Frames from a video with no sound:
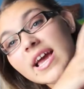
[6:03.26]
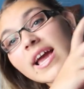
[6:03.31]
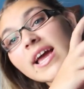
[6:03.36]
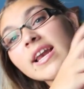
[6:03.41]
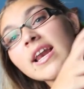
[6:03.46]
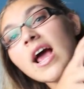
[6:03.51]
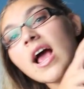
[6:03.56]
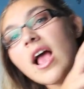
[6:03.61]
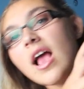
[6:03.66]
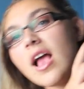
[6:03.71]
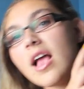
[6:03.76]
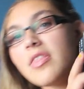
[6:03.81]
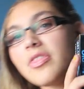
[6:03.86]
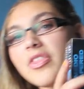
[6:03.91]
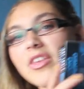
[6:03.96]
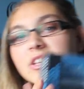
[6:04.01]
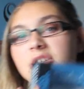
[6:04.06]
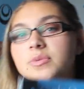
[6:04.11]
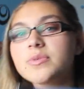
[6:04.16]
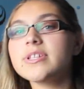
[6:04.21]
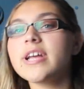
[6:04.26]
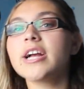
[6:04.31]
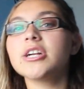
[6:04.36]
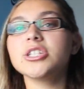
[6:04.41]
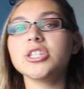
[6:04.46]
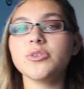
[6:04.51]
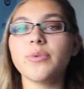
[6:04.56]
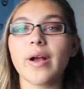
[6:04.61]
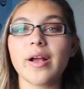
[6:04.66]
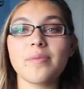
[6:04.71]
and this was
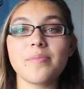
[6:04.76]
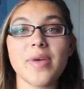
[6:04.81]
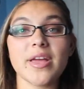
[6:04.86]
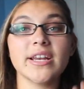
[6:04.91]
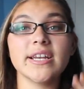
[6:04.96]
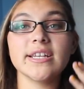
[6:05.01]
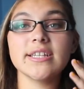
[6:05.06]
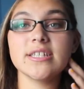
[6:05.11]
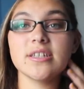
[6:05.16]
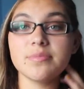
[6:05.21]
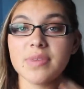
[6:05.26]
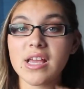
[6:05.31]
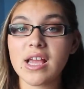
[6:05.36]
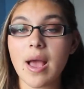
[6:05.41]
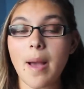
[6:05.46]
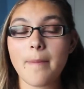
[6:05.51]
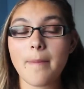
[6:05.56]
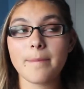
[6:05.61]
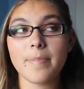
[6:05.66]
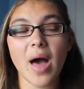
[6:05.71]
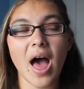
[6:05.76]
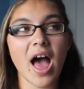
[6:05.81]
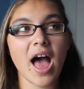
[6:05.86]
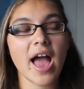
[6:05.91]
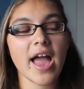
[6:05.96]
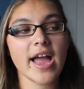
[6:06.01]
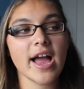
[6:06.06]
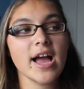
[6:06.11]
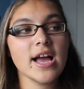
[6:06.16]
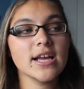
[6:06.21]
actually recommended to me
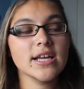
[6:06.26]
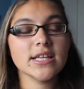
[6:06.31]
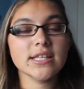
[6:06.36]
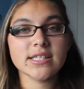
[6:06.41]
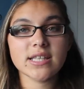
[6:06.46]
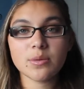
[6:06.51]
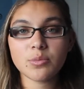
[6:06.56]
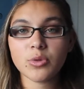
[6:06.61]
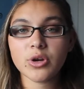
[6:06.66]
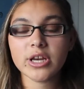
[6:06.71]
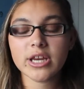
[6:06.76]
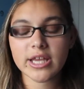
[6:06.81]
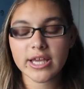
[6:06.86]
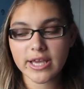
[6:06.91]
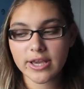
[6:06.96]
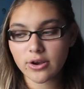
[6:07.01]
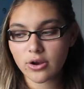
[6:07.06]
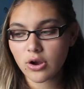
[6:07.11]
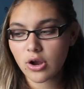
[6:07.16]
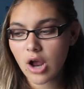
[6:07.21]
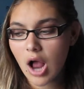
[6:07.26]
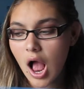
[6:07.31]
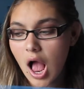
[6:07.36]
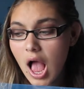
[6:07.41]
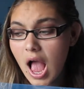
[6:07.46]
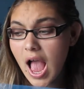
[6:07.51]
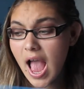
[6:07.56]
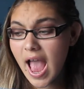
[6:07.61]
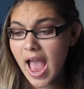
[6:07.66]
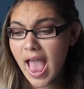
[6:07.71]
by someone here,
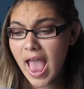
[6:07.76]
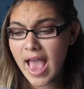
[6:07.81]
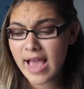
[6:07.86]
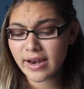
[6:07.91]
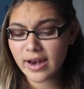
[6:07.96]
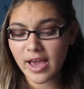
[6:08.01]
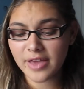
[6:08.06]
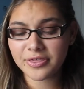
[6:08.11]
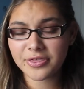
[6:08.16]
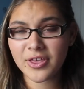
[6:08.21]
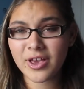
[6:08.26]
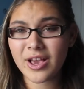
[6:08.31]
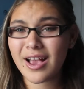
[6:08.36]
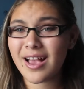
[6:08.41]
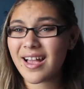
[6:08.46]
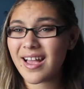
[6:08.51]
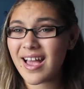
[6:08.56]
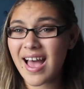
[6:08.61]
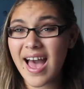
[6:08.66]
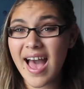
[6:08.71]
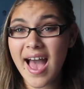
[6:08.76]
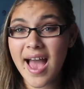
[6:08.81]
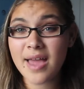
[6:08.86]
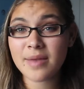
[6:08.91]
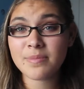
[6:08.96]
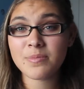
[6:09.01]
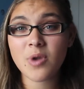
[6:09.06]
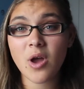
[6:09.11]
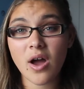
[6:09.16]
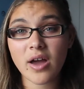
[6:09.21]
and I think
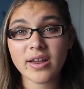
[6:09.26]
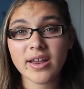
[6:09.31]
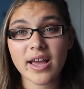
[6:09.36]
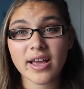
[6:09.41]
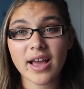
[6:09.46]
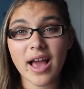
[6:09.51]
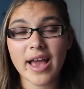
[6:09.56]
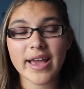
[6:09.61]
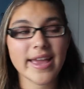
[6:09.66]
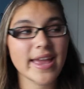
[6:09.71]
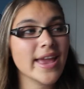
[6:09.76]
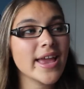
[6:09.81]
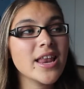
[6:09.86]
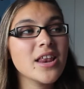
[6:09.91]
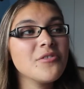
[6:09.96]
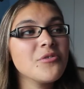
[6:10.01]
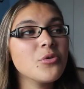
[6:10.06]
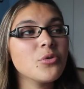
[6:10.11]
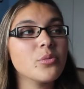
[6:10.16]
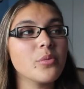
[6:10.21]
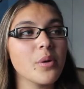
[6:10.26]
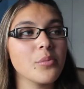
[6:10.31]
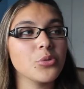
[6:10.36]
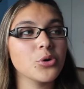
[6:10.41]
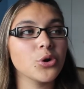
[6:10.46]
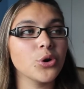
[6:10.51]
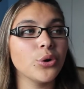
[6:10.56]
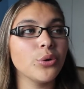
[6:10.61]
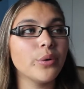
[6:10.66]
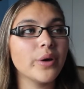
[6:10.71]
I'm not, I can't even
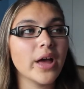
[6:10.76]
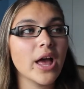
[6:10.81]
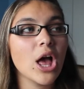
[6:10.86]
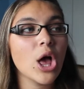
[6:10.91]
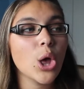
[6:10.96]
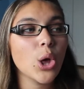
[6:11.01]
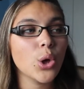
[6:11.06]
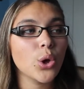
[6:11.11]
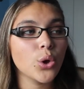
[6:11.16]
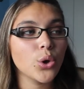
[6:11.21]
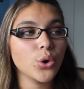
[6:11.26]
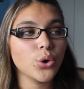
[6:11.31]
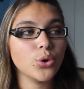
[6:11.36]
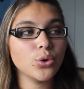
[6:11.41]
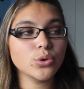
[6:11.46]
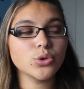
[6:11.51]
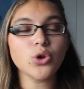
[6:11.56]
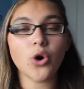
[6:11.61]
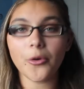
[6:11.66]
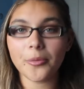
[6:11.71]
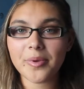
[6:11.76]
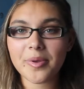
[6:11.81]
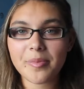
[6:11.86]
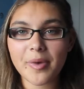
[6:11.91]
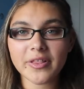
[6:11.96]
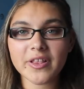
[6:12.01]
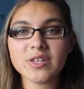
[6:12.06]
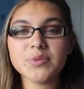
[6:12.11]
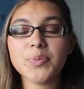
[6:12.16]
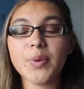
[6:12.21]
remember who it, who told me
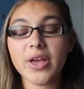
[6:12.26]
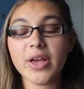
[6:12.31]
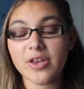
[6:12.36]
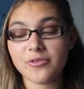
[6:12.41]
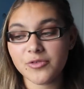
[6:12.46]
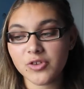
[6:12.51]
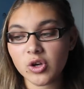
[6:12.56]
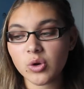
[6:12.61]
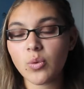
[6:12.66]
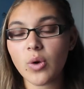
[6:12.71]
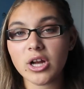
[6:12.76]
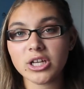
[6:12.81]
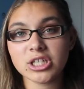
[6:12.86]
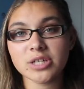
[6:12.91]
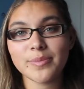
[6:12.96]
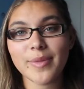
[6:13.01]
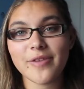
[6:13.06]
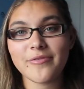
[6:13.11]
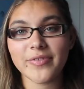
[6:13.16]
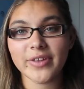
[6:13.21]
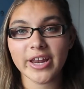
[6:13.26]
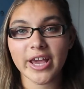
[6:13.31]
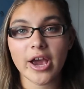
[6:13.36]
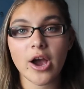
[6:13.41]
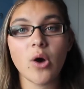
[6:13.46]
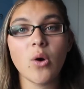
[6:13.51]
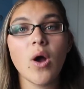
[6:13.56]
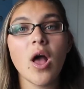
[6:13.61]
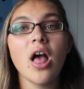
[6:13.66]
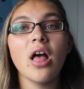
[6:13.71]
about this, but if you're watching my
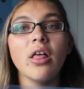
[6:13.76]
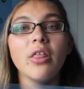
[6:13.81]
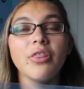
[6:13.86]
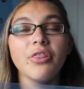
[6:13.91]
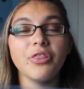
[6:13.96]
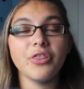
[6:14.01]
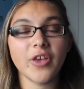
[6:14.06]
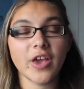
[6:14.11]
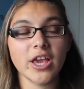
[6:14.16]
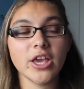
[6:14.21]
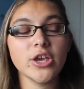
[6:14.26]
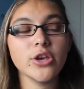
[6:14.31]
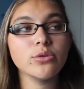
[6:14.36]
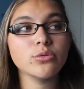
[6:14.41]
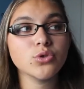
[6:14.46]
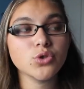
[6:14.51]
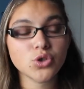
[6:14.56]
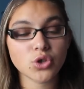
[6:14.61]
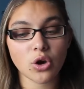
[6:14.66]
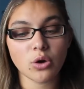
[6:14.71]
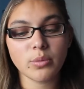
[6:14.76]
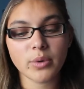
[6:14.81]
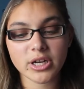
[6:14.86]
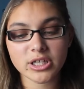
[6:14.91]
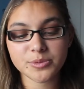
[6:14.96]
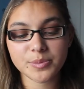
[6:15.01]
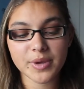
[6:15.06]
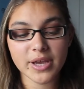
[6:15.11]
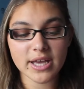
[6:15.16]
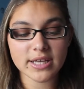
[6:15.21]
video, thank you so
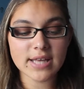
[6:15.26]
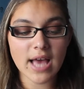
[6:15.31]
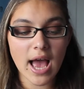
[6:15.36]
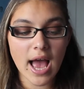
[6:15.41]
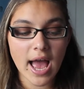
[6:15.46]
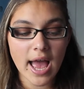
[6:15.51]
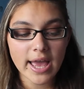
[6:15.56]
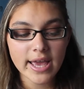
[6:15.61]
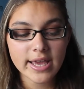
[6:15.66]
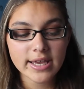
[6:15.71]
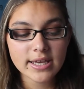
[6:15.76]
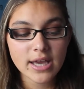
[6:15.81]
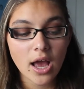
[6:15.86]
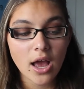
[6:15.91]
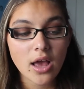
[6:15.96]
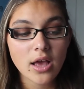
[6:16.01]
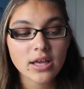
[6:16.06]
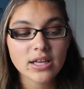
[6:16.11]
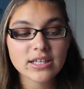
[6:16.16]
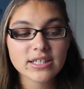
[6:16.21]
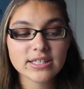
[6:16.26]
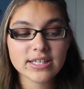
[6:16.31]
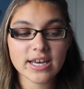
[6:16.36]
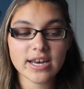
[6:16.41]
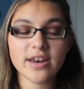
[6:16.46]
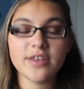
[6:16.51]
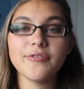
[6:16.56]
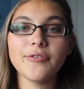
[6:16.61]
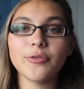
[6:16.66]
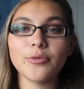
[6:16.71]
much, because I
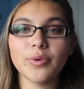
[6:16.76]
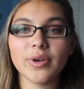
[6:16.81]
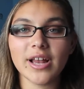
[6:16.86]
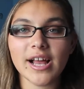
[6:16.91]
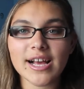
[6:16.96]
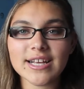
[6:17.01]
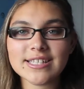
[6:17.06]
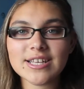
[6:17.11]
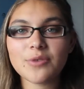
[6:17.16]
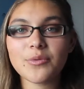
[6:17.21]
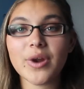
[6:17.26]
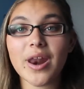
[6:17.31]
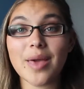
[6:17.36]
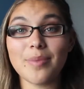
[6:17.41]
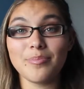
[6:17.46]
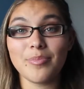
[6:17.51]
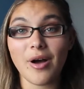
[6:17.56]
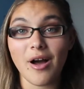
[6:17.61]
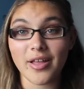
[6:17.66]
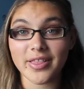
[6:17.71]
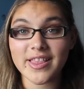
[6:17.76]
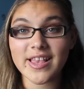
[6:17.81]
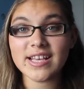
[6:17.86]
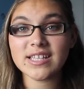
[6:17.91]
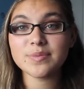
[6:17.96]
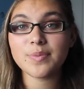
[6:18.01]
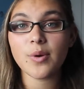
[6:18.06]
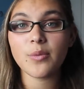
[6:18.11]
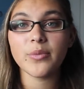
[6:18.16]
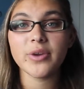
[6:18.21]
didn't even realize it when I bought
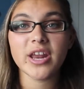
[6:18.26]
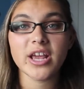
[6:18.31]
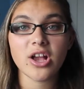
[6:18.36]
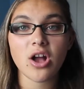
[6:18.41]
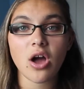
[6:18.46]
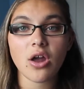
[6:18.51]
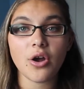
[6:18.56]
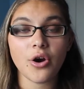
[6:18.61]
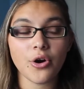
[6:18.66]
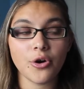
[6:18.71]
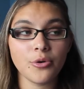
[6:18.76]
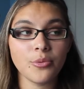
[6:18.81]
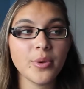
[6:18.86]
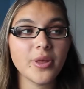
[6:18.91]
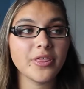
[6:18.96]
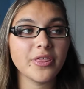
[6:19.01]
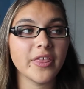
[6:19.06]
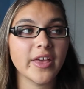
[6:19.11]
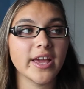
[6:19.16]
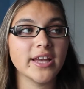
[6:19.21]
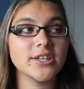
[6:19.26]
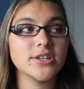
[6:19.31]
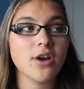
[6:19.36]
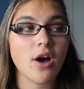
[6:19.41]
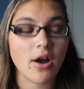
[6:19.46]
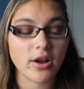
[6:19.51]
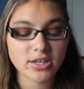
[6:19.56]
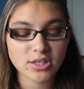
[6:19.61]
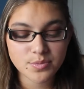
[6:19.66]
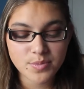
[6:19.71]
this, but when I got home, they had
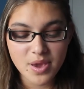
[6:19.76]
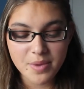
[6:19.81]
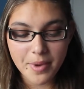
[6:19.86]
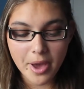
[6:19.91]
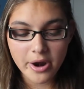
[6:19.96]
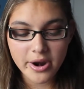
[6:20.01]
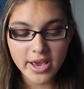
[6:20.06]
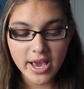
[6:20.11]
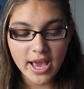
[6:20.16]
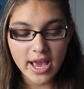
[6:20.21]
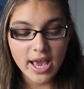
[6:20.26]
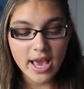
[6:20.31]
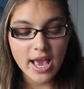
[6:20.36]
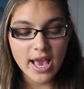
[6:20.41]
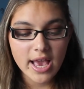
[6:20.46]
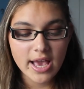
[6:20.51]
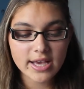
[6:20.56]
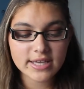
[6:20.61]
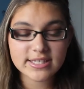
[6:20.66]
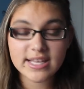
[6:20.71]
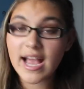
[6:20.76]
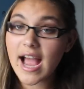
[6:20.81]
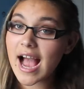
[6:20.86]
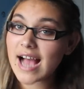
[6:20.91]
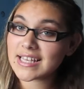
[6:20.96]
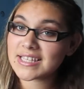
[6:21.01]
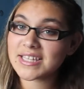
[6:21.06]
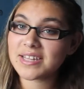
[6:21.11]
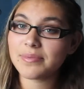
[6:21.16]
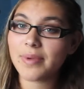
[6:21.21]
talked to me about it because I
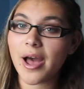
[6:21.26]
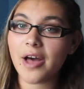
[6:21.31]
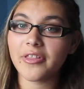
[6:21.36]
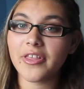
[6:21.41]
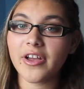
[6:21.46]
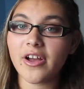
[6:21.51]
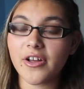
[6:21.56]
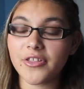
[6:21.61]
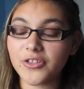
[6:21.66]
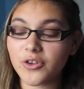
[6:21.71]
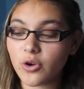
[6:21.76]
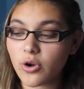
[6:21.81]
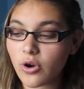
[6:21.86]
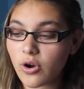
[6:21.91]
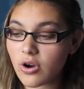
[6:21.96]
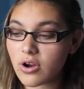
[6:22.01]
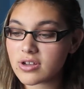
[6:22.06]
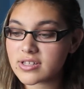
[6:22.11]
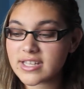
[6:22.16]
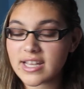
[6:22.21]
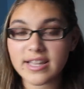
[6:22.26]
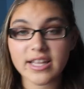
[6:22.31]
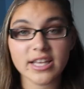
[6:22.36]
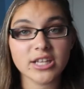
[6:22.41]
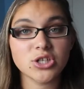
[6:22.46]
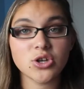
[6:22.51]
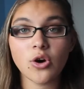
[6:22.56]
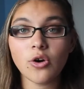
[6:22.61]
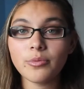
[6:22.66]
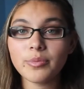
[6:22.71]
asked them how they got their curls, and
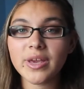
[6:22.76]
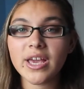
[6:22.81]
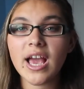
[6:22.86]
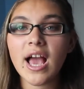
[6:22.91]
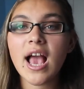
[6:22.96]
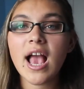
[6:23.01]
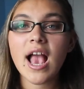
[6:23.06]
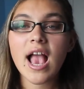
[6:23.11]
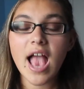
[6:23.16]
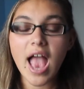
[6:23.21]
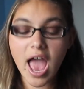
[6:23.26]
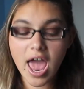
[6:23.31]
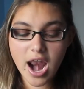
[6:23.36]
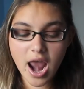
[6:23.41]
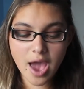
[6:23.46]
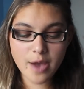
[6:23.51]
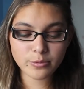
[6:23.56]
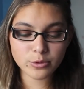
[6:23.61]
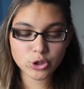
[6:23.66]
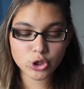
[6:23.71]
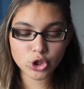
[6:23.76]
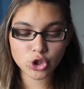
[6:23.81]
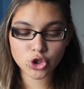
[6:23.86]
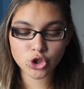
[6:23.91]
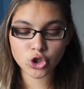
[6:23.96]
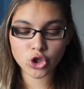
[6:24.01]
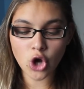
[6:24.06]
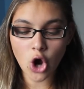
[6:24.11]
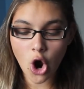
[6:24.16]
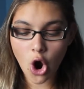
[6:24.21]
they told me, and I was
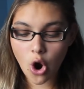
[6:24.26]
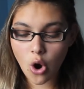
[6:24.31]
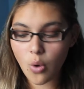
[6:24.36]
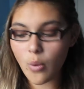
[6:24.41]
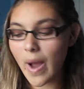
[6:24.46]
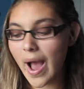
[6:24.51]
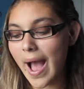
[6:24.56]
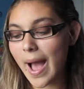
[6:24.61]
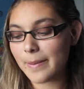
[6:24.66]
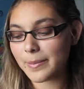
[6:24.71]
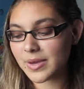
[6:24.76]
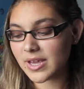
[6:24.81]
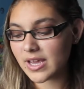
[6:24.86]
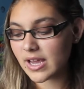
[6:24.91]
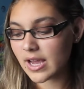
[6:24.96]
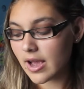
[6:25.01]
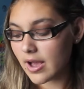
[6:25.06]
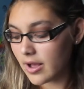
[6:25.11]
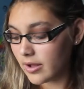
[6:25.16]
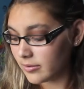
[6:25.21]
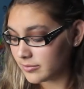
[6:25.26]
so happy